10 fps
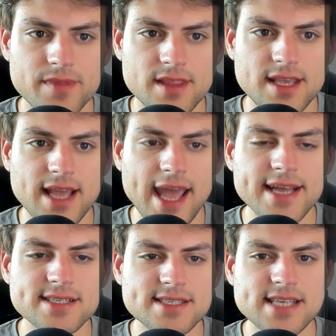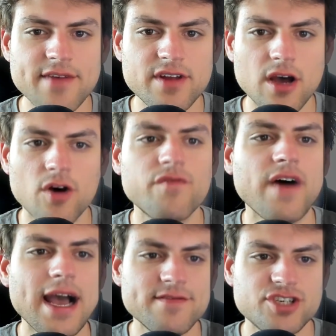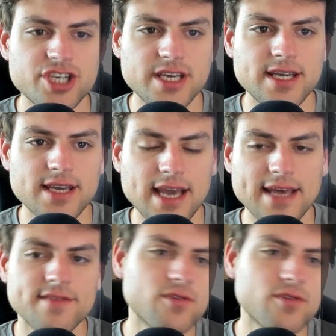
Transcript: The eighty-seven oh five G and,